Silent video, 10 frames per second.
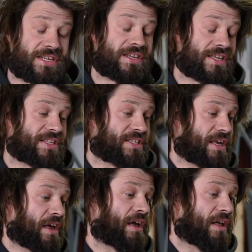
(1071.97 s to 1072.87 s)
And it's,
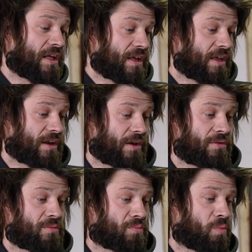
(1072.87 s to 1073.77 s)
you
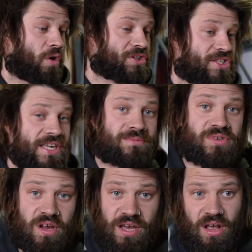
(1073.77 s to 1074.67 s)
know, what seems like